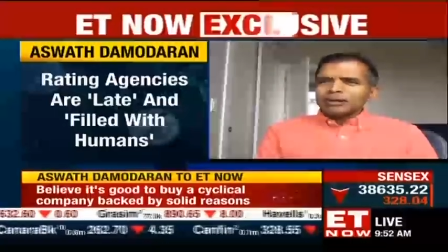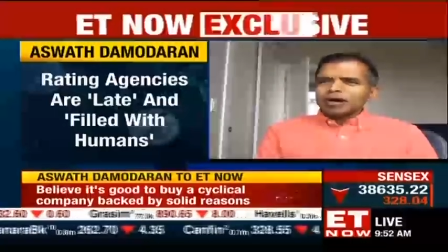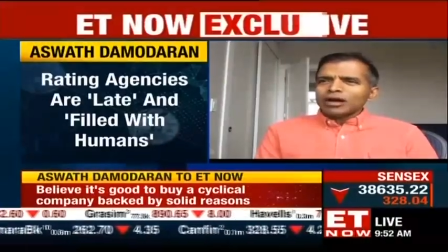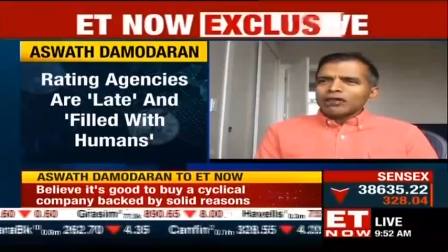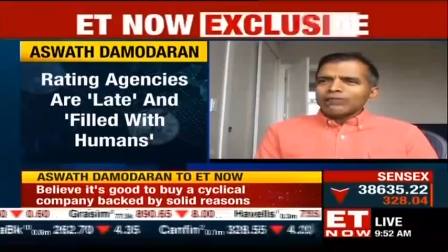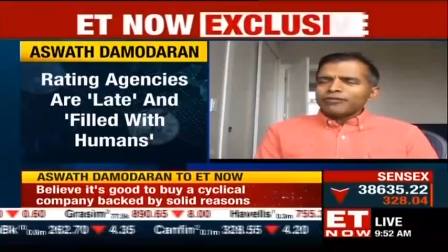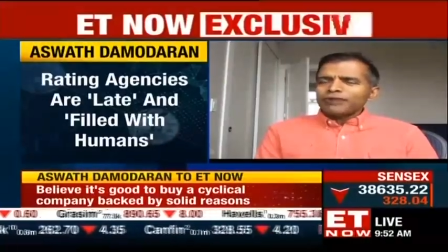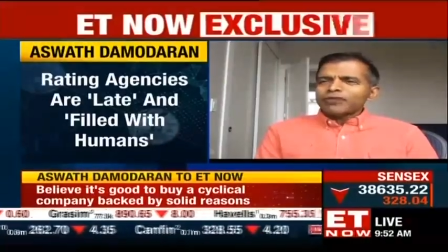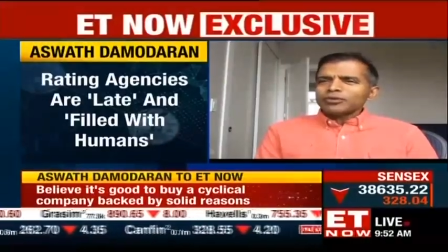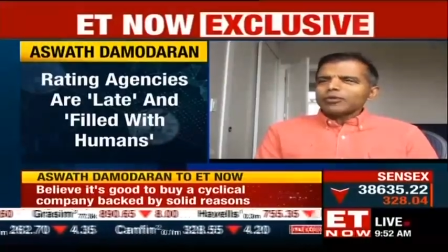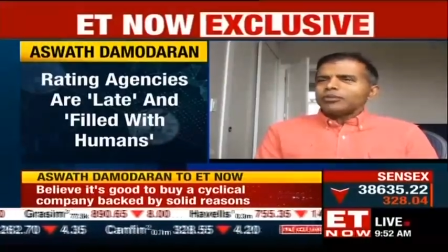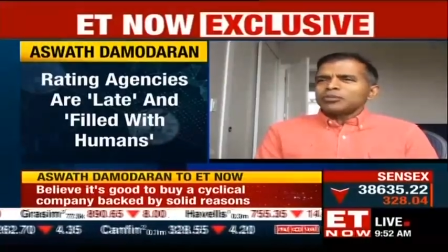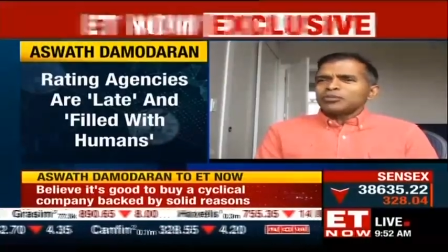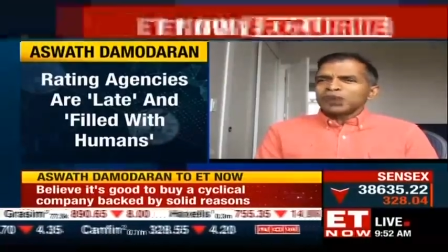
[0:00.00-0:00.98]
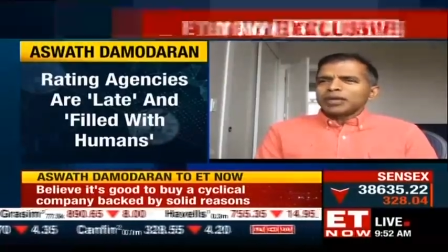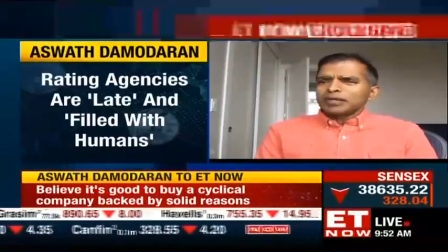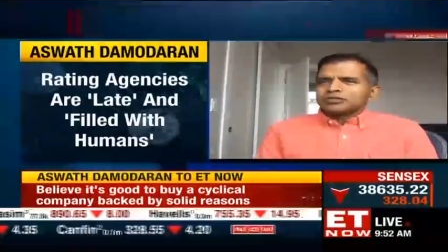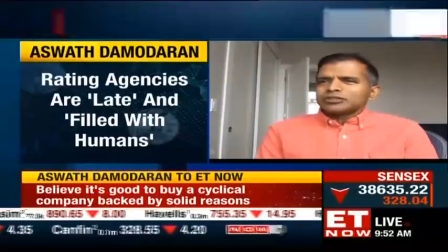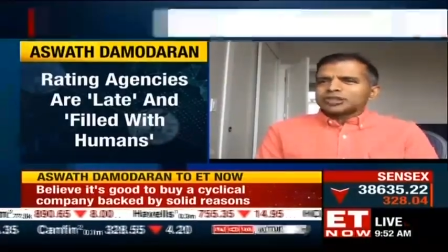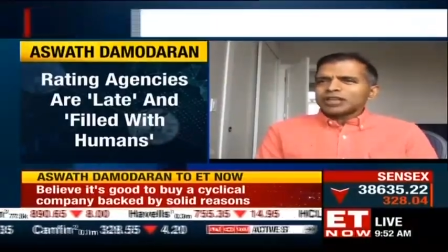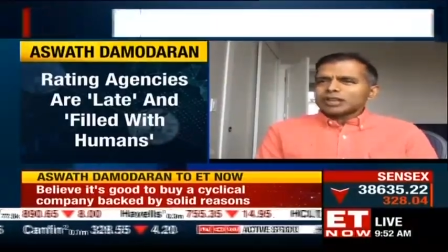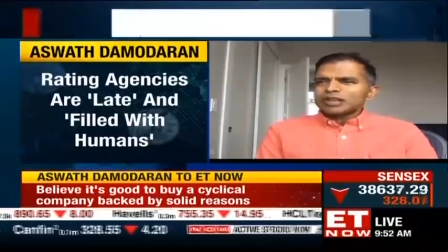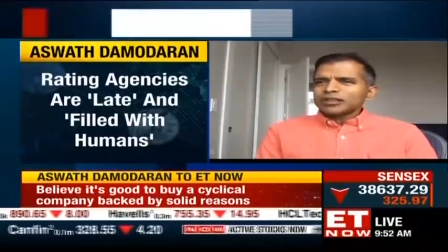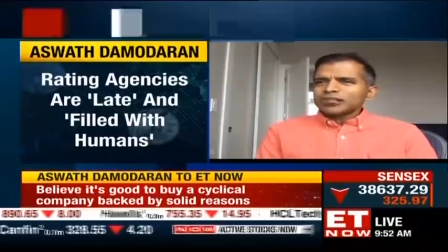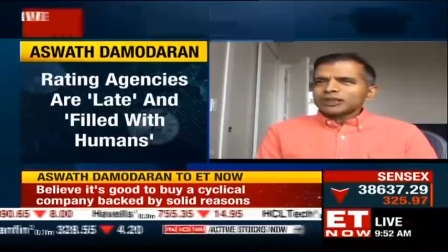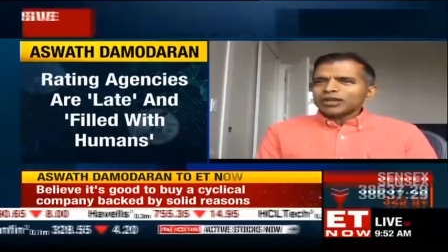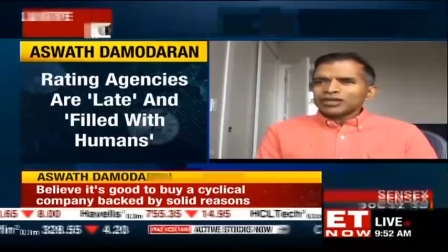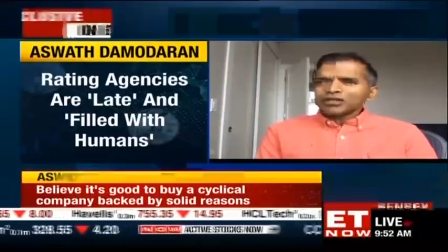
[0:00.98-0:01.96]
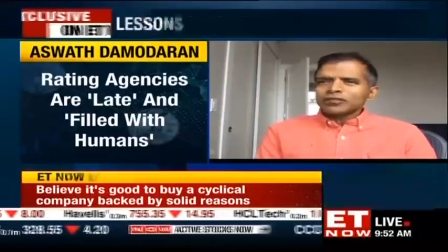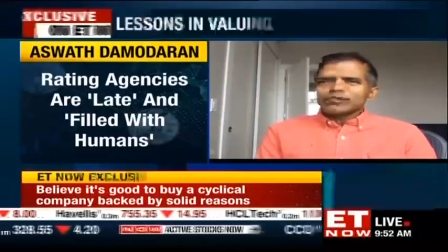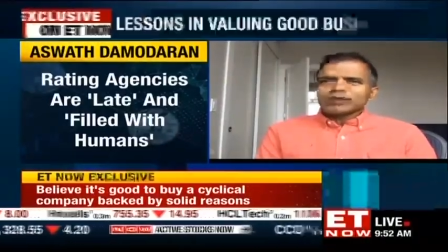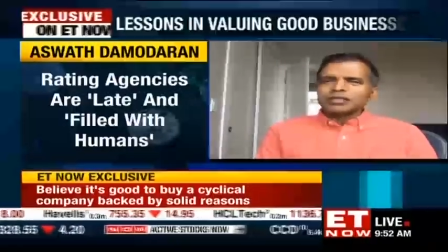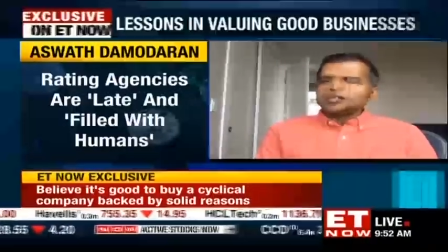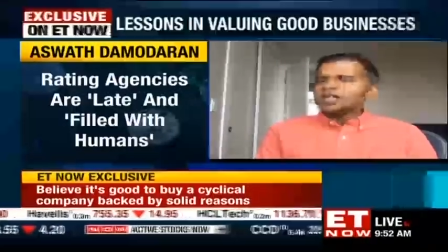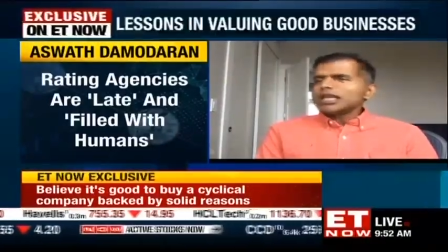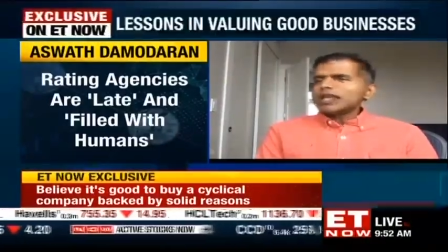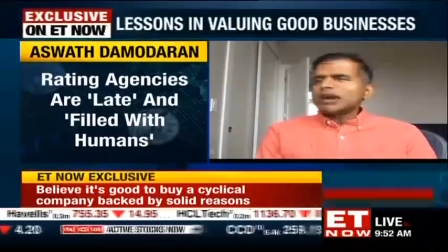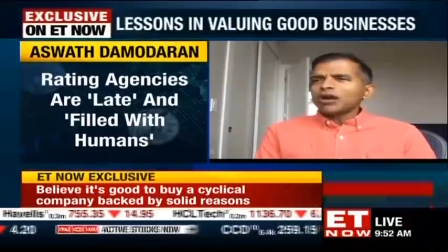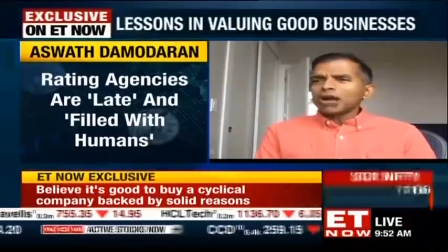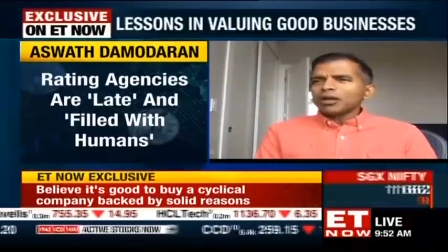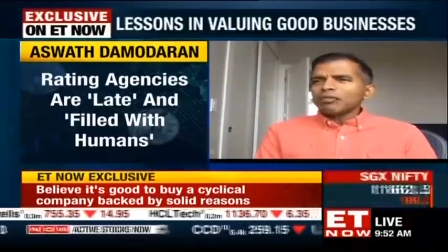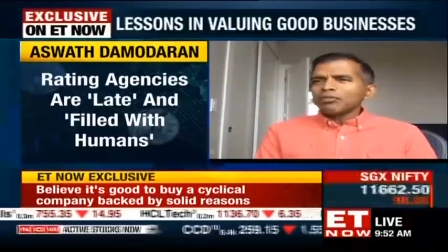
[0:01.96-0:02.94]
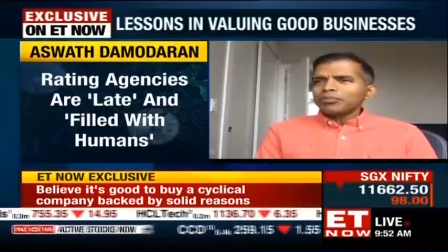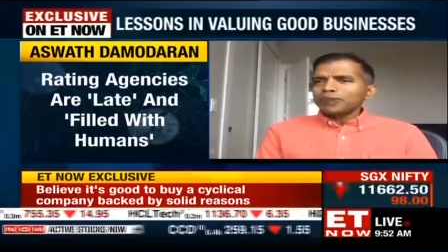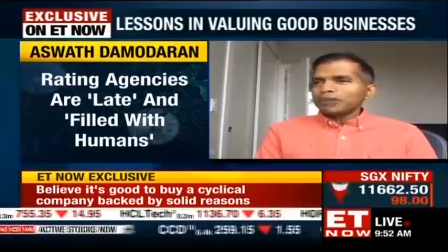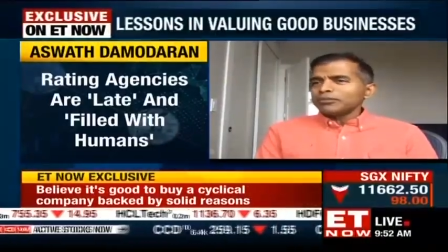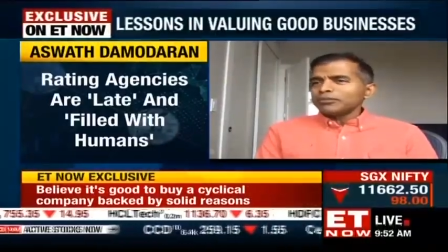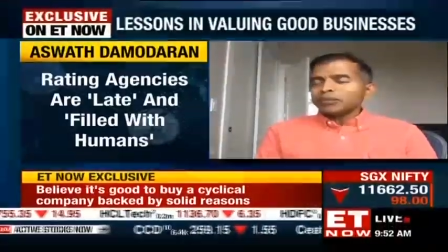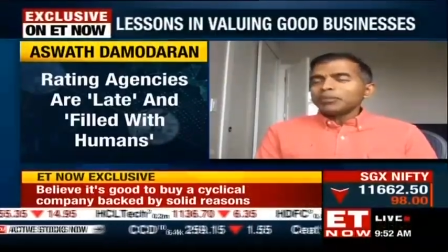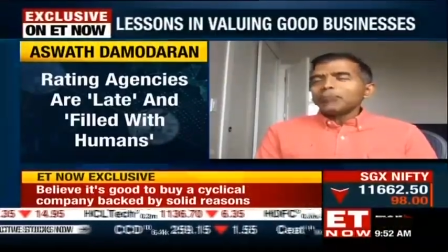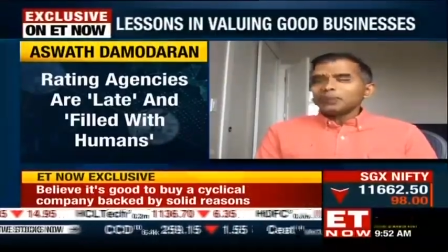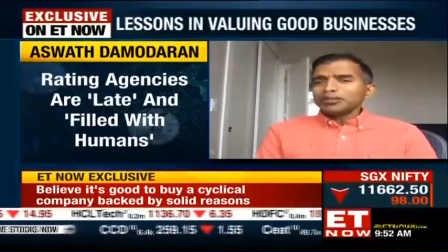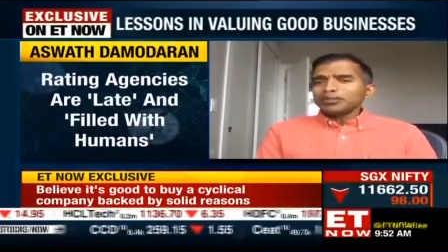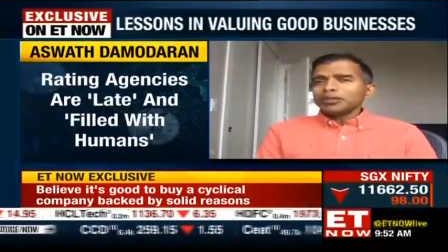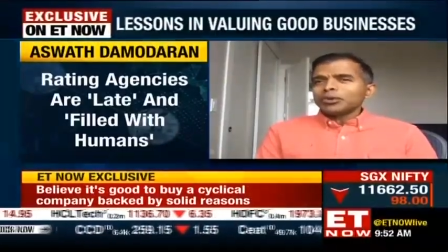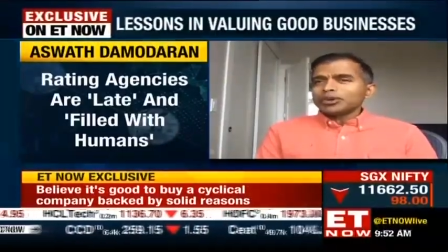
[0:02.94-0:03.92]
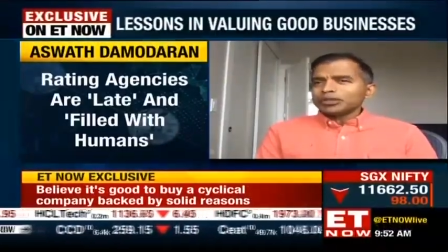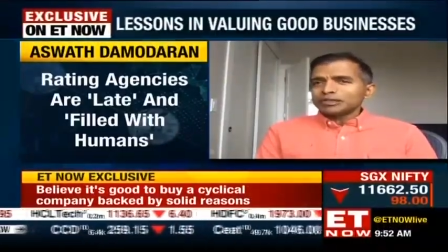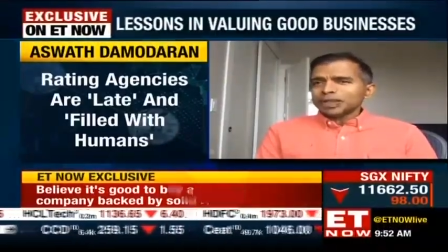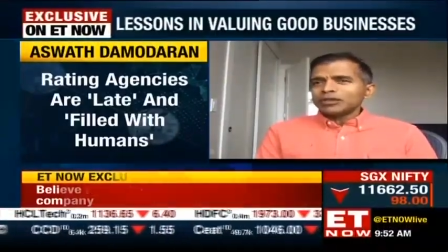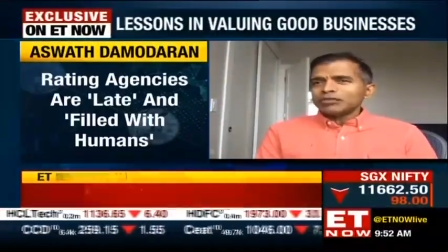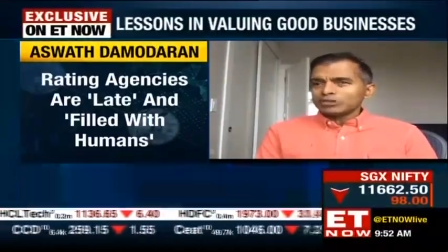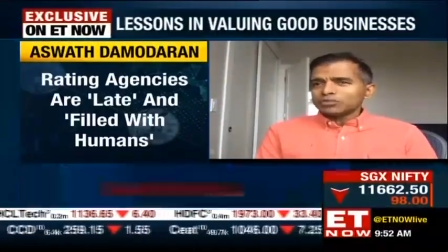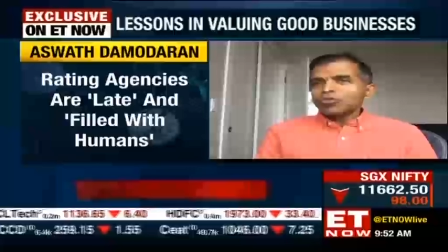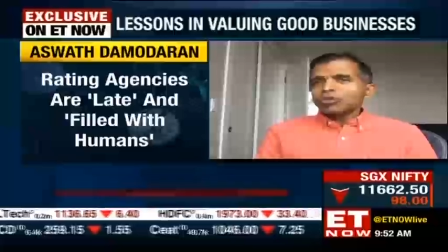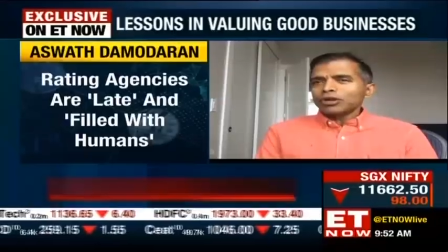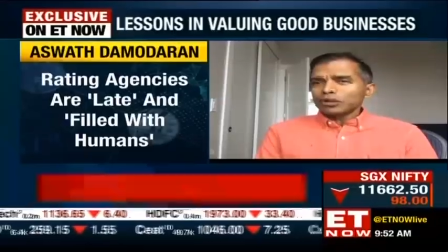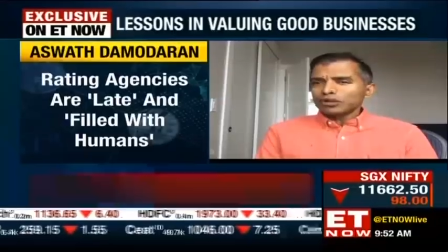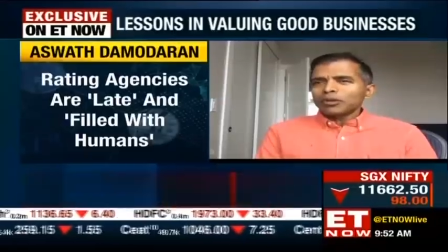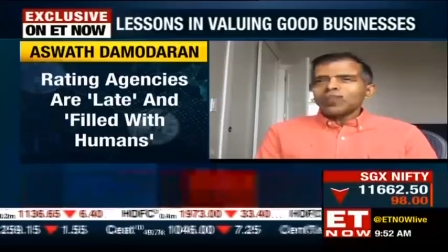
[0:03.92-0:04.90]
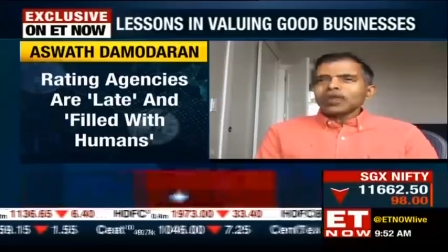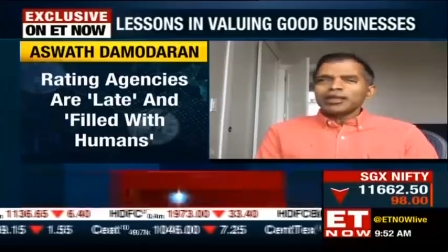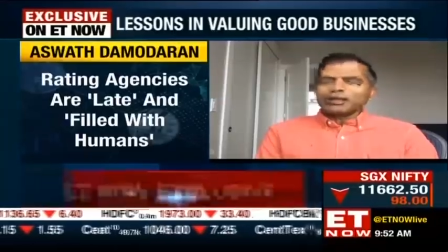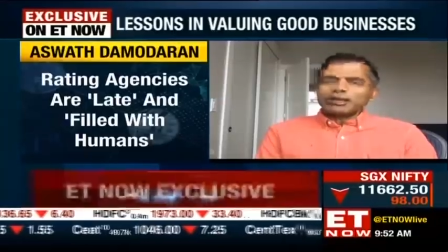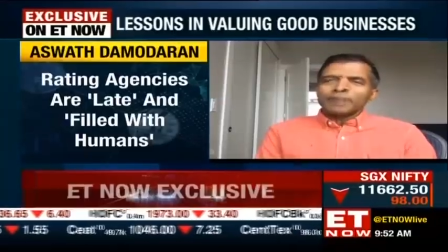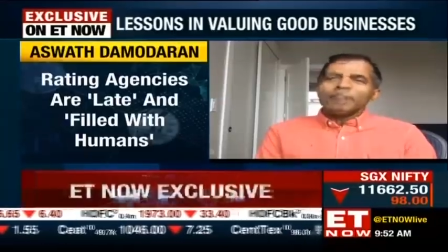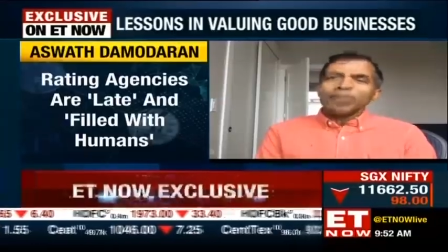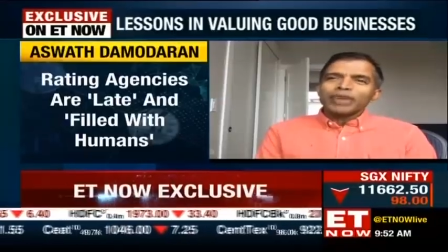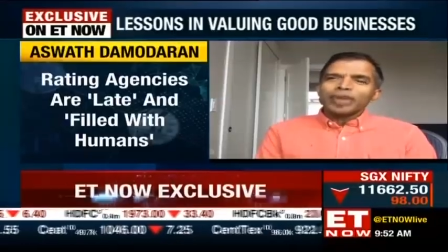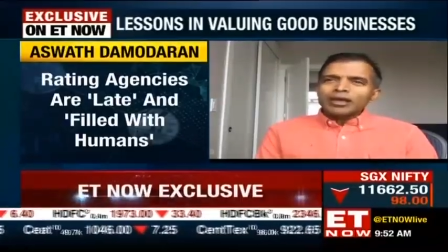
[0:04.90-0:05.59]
are filled with human beings, just like the rest of us. They caught up with, remember the words I use, mood and momentum.